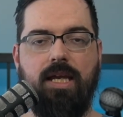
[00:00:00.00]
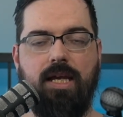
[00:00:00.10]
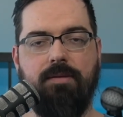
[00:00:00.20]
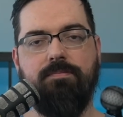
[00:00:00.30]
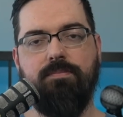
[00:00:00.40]

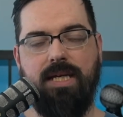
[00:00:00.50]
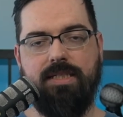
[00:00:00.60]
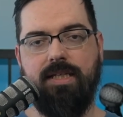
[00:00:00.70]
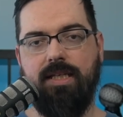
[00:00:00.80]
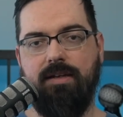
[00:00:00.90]
uh,
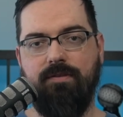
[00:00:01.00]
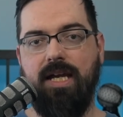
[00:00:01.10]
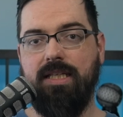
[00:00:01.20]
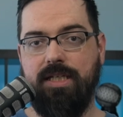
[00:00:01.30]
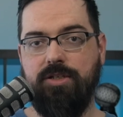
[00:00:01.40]
basically a
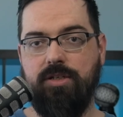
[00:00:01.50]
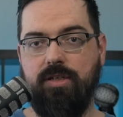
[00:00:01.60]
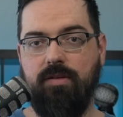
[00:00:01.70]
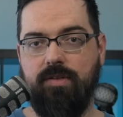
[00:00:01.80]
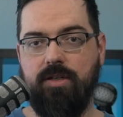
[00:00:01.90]
violation
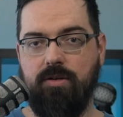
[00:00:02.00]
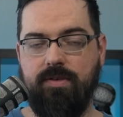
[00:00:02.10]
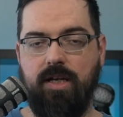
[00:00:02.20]
of the code of